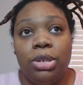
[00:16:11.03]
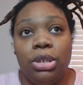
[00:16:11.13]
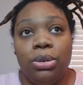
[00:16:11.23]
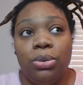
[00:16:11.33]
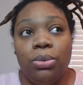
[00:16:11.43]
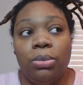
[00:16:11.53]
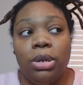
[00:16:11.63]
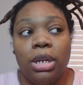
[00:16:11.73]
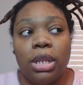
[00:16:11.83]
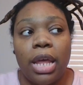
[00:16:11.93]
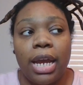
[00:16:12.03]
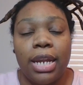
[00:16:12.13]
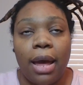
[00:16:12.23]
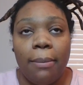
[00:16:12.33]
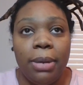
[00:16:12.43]
to like
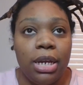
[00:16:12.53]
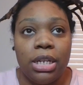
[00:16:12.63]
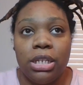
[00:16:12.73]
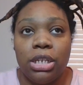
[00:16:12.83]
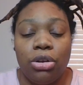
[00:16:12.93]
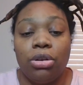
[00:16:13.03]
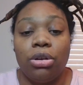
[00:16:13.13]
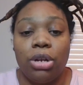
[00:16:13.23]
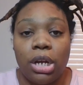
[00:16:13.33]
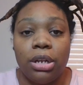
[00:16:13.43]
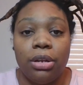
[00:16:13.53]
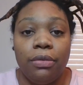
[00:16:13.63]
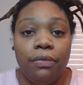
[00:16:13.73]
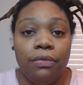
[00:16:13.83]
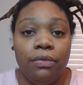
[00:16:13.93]
not be considered or thought
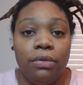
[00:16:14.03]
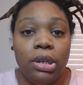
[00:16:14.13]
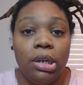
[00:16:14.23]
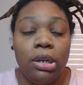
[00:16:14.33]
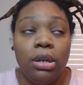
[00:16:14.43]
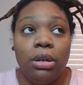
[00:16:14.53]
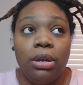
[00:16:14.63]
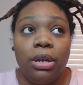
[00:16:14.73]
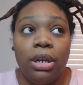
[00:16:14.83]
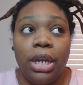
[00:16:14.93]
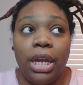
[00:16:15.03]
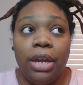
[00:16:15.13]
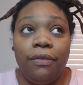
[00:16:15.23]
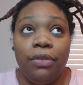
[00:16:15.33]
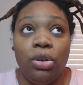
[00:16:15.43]
of
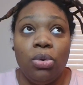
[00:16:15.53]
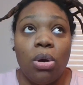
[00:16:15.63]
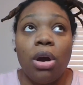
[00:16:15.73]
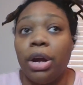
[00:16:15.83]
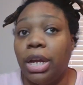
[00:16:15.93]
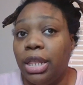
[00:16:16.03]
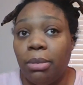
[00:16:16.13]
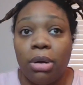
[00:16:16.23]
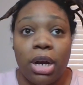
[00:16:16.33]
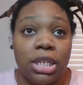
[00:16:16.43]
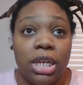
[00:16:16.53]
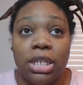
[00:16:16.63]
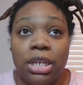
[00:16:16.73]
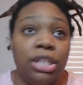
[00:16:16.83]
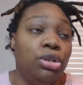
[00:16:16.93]
if you are in that
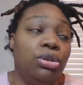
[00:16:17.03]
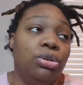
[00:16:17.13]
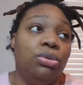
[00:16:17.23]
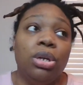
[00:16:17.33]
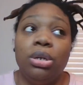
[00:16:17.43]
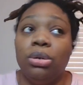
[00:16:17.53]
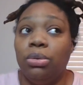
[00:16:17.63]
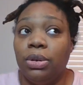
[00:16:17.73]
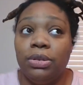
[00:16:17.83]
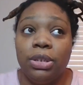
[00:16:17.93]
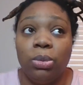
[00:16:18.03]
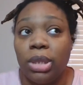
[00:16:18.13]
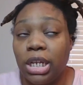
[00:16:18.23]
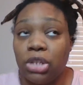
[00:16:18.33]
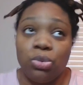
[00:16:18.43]
process and you do know of
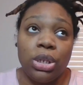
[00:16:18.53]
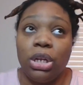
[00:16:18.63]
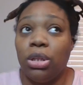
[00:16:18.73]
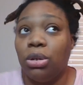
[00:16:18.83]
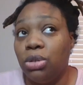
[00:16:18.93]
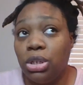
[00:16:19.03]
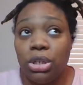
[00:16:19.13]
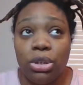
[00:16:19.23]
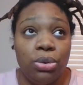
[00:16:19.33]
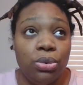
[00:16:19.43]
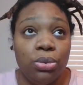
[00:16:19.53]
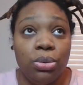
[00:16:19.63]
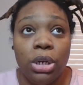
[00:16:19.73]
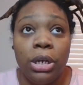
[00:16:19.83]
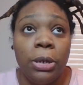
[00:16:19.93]
someone that's really close to
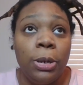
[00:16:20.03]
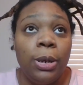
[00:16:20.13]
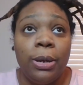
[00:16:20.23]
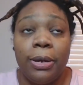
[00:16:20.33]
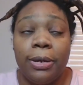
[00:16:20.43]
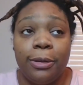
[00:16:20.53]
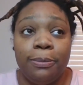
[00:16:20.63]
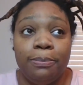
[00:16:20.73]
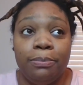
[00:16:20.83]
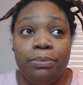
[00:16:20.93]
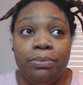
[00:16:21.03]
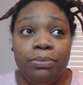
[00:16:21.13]
um,